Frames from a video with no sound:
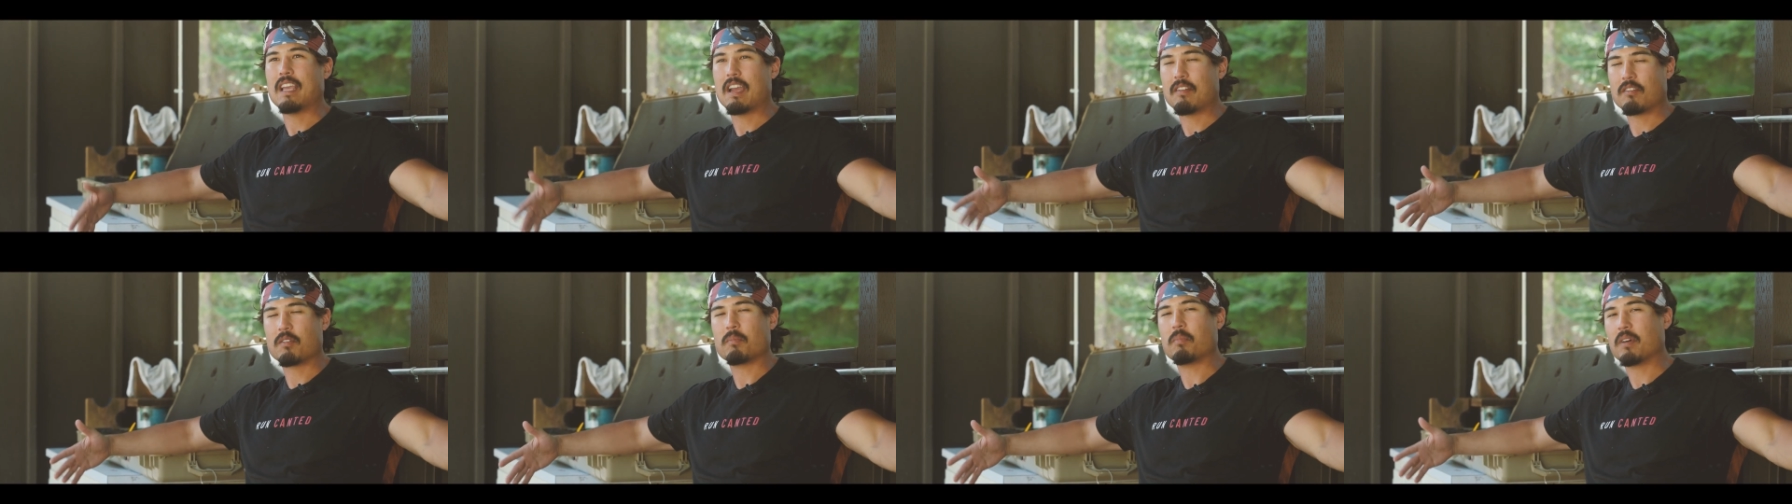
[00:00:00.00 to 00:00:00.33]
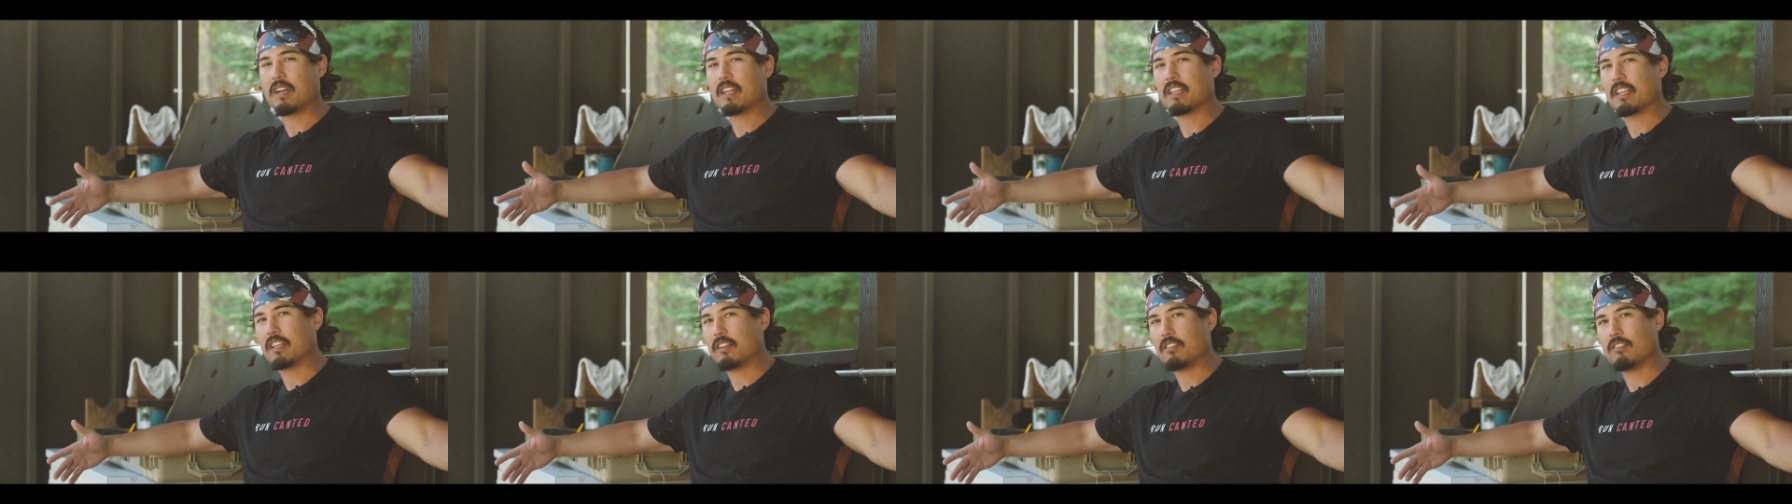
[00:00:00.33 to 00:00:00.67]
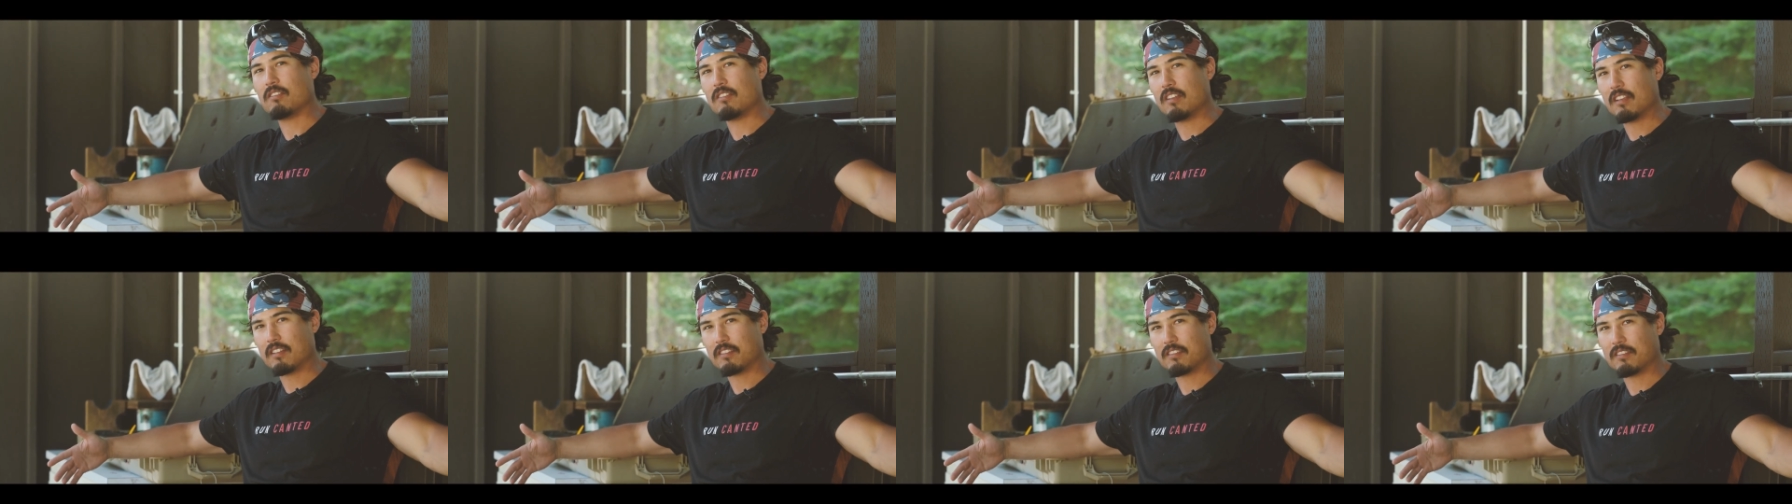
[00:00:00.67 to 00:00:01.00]
everybody can
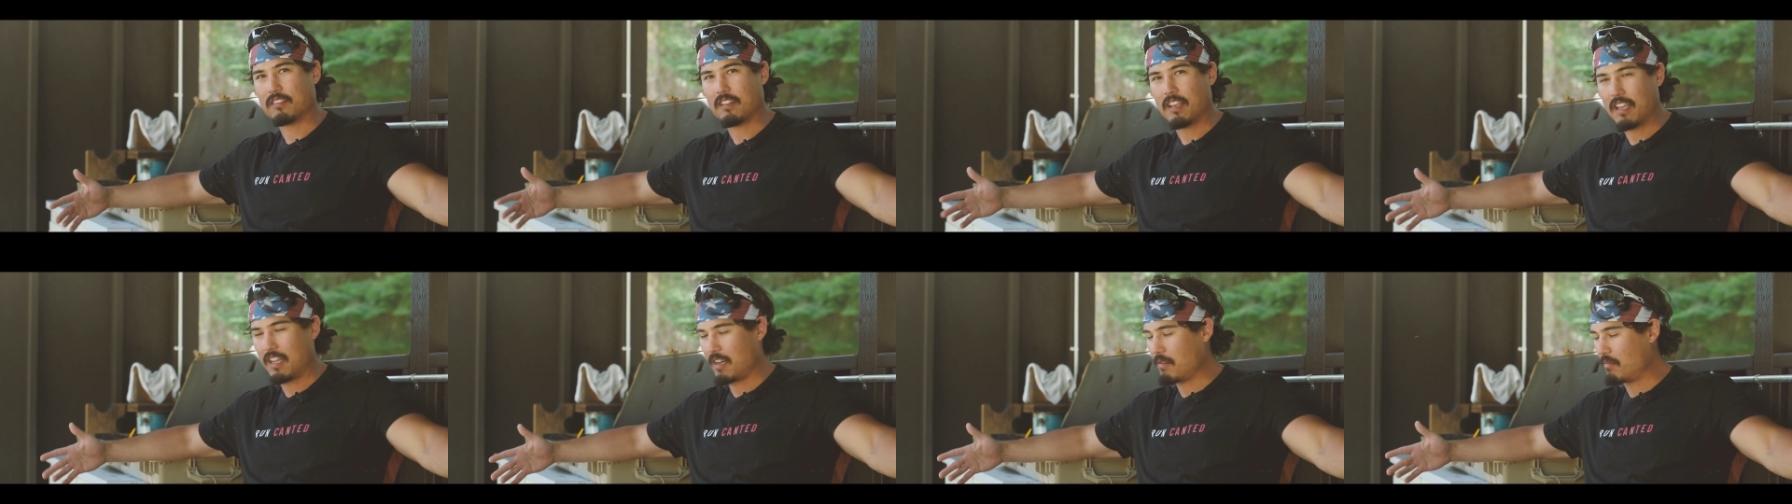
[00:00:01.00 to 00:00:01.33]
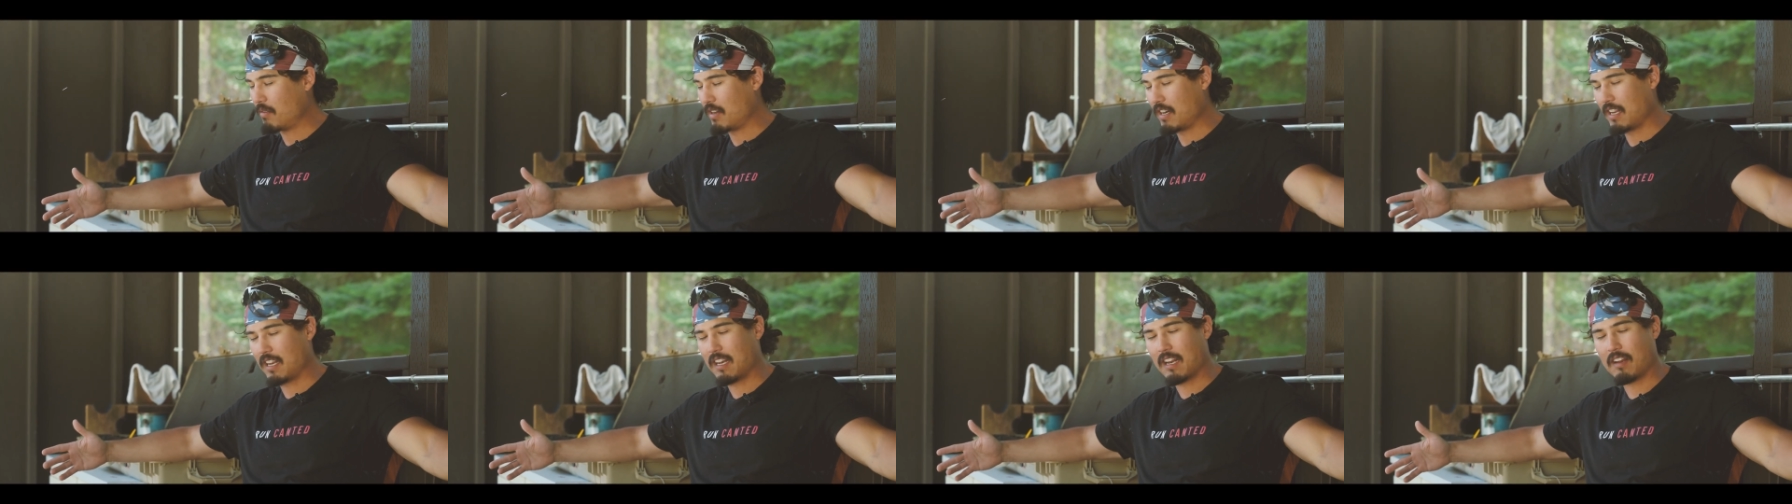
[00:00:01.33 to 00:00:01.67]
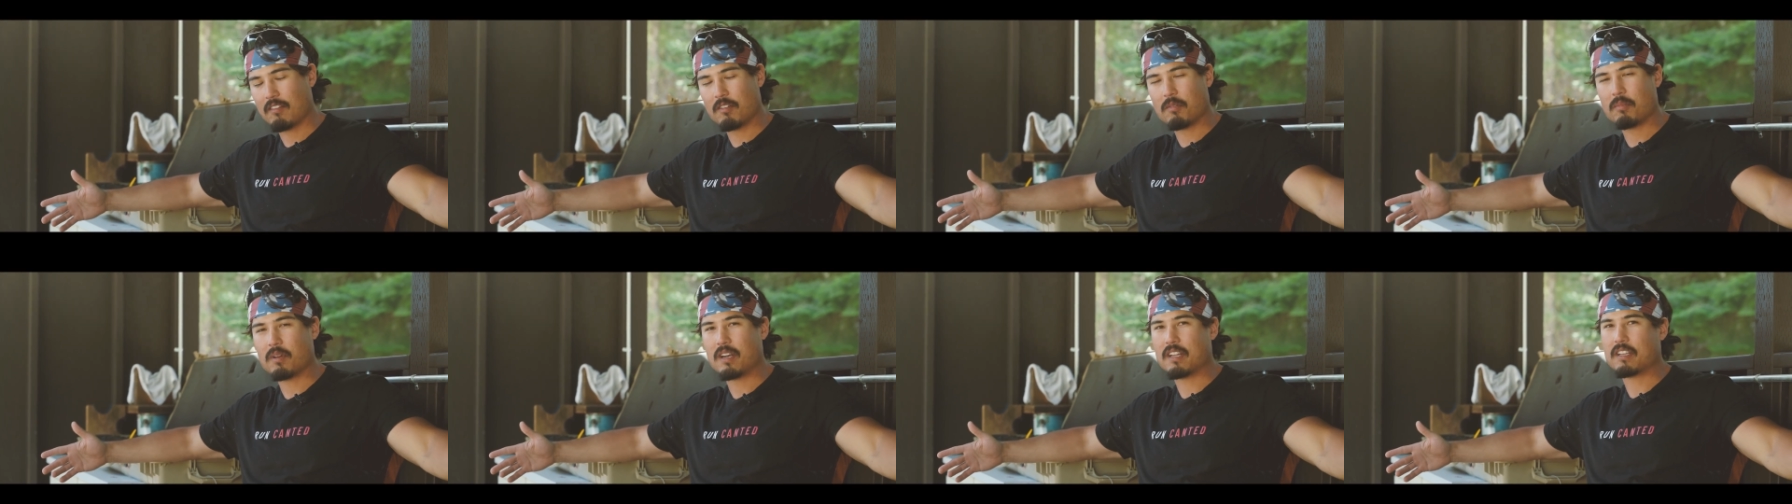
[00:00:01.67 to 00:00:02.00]
do this. Anybody and
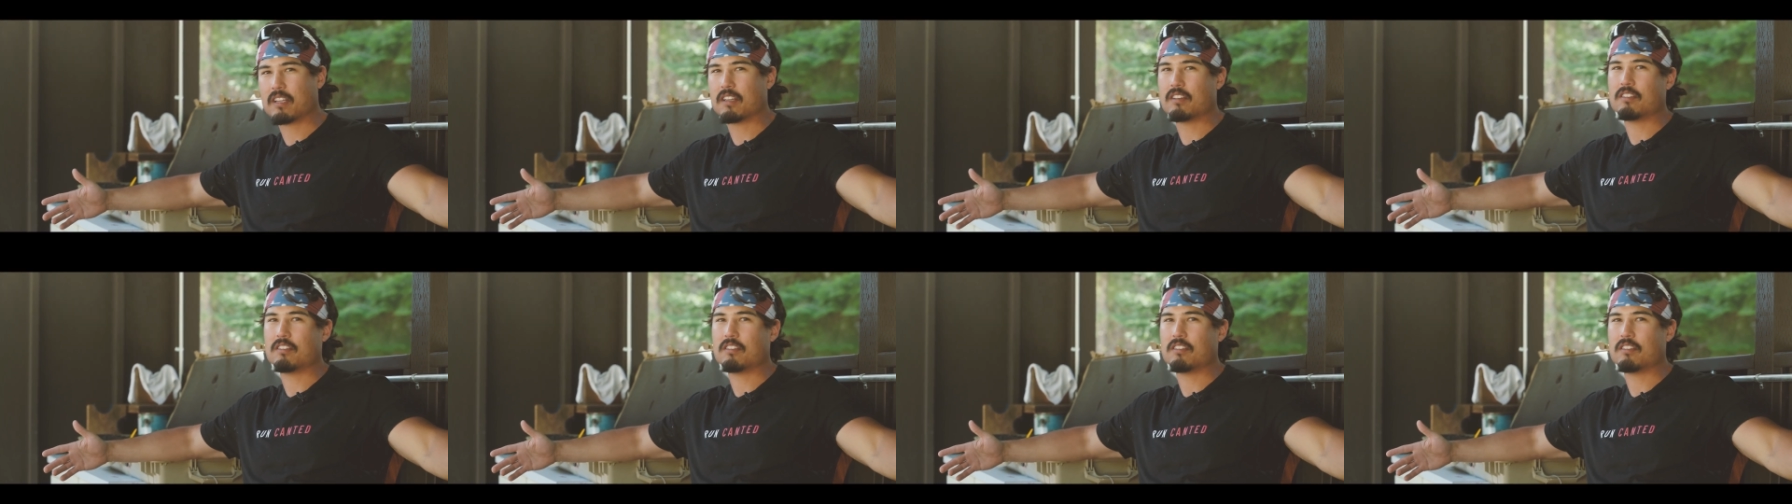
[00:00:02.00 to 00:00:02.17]
everybody